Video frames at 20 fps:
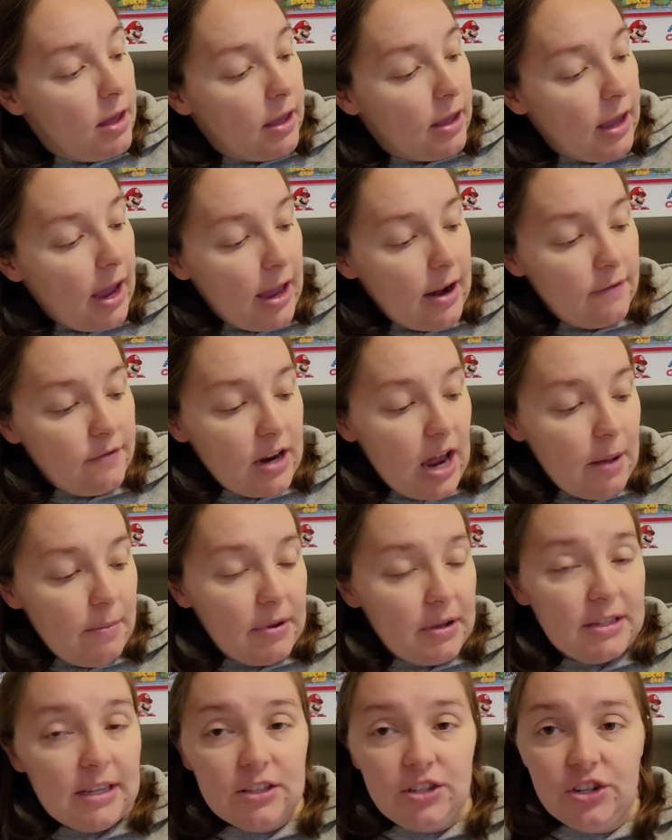kind of
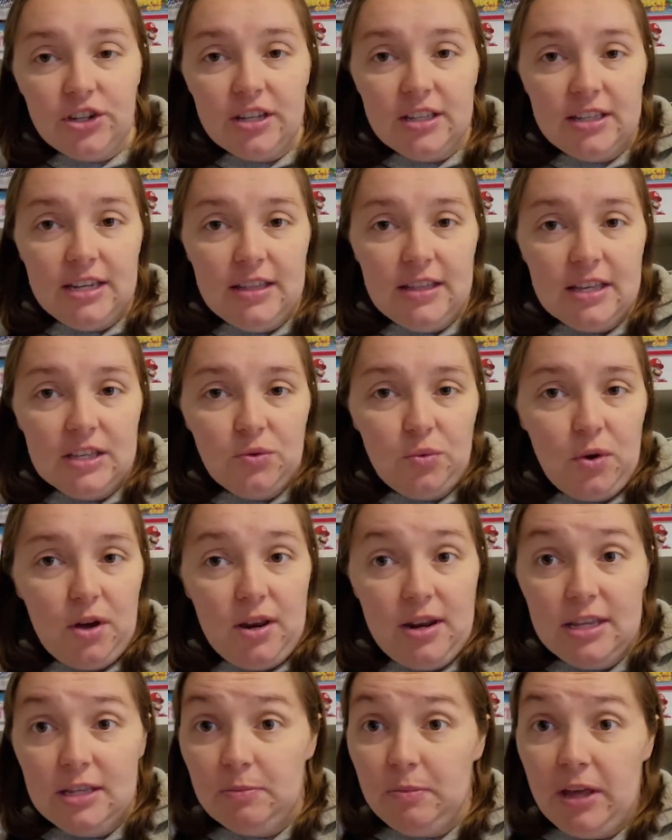topics. As you can see, this
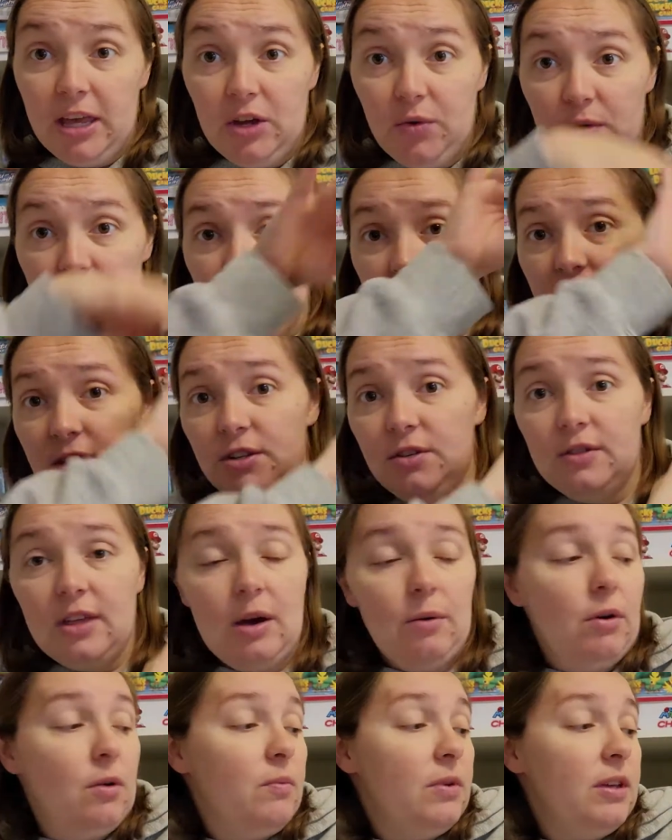one is blank. We didn't do
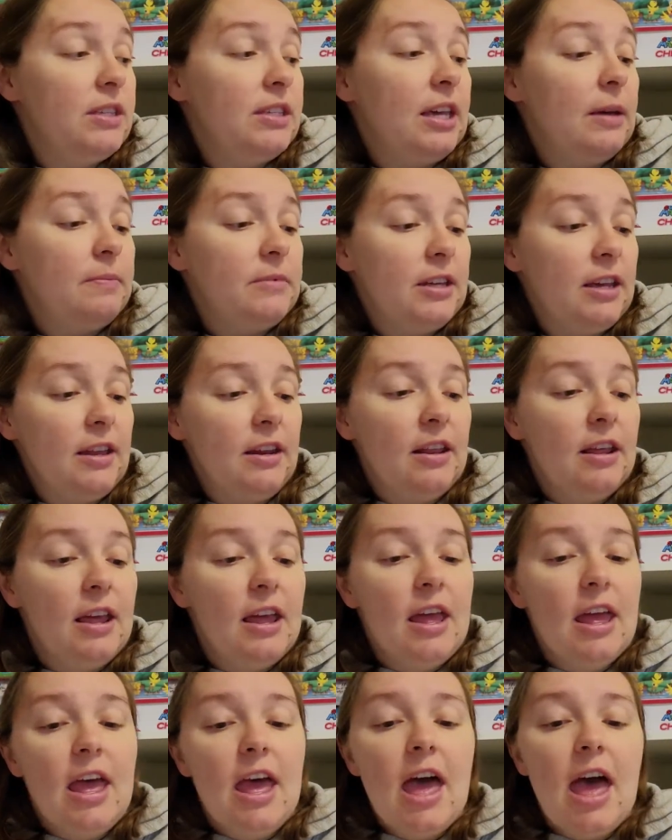that one. We skipped it.
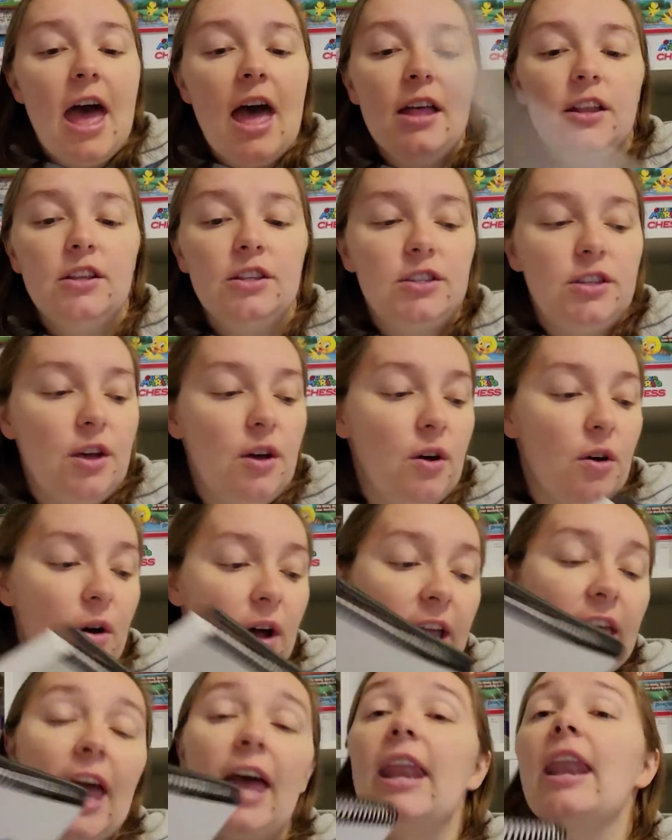And so,
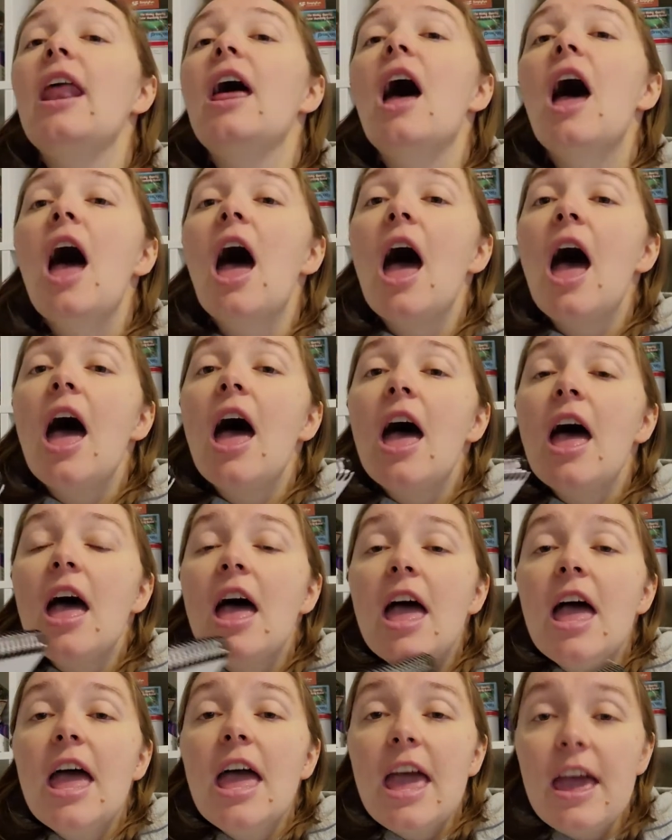again,
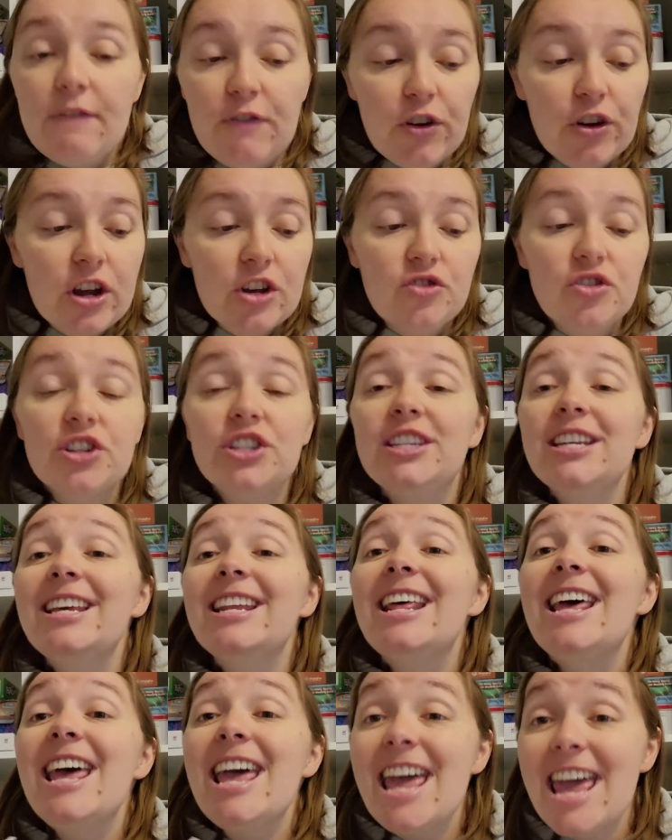if you're interested
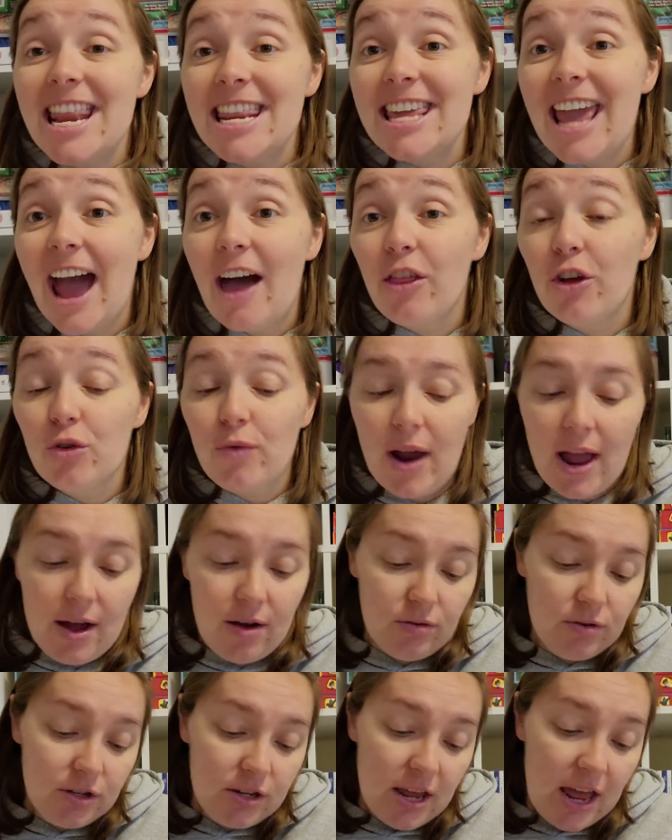in Gather
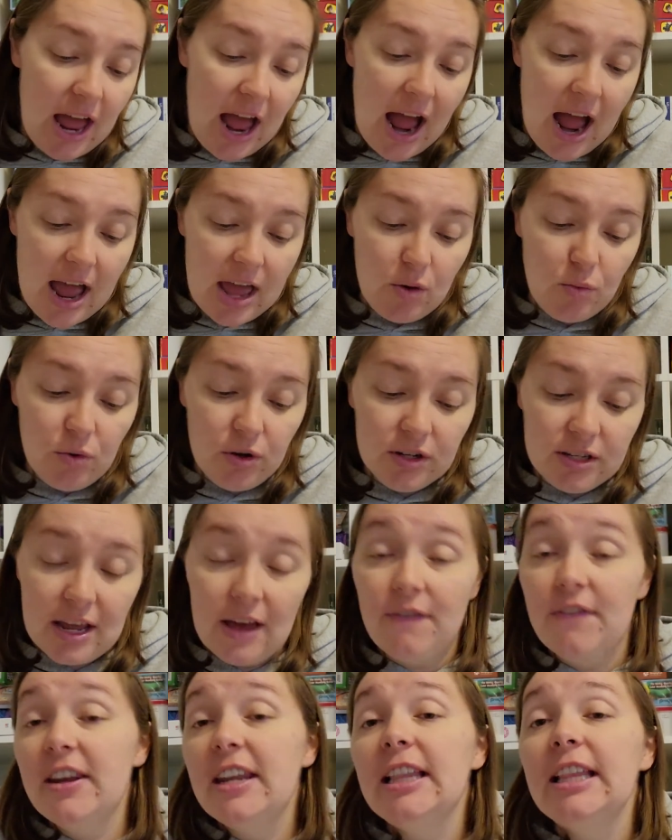Round, I will
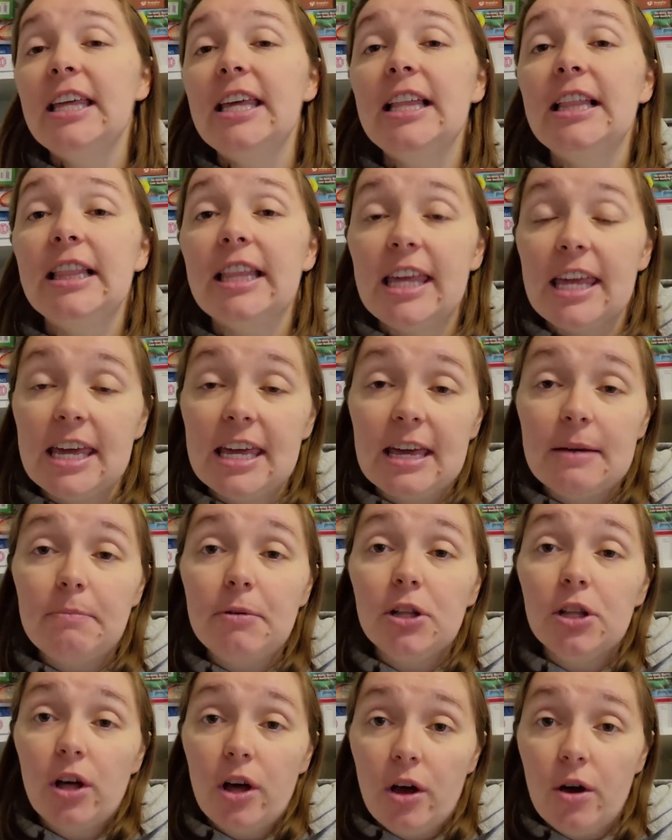definitely link it
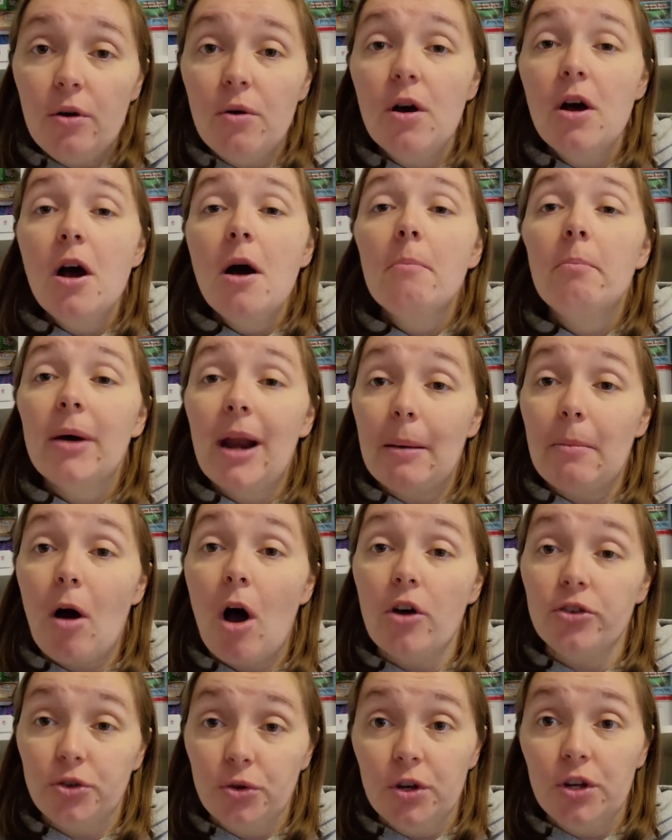below, but I'm
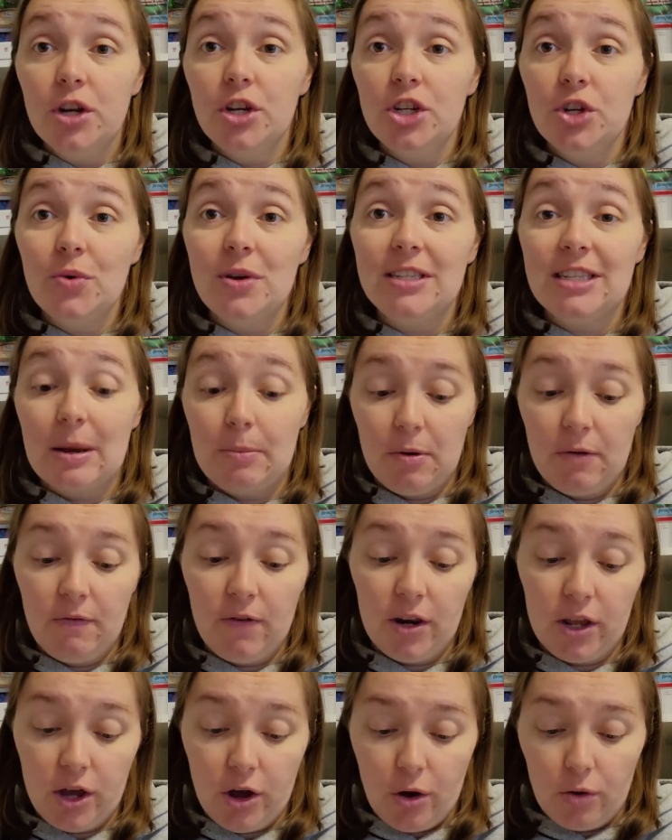also going to do a separate
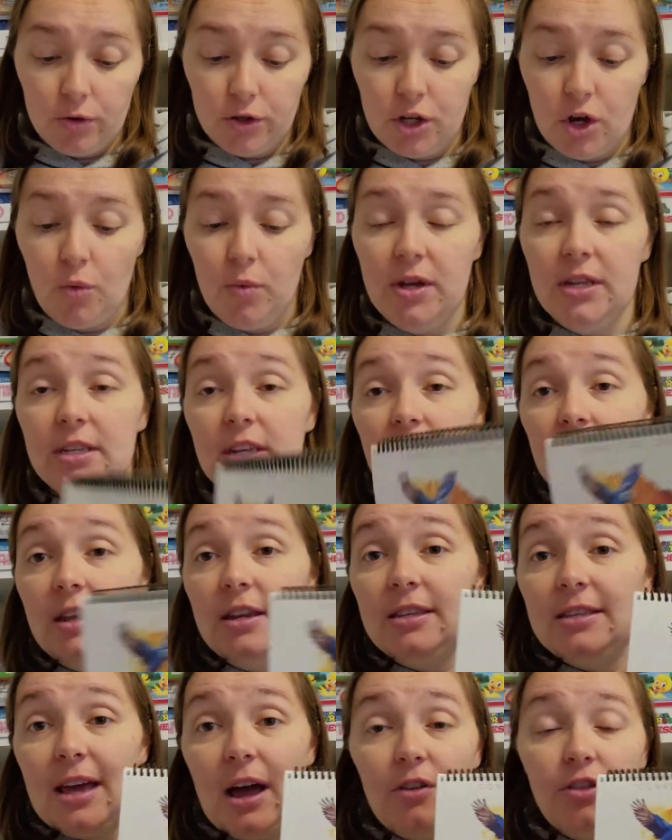video. So we did
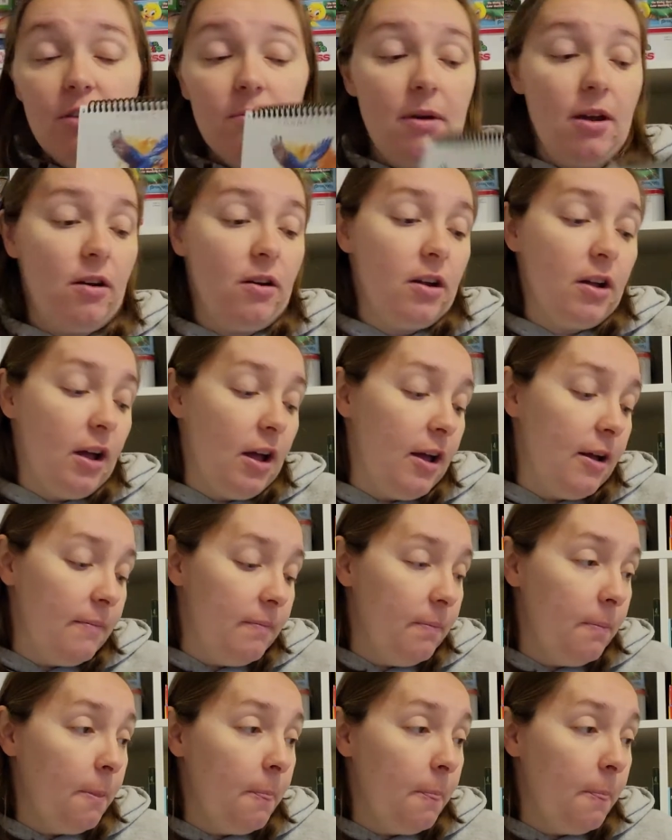South America.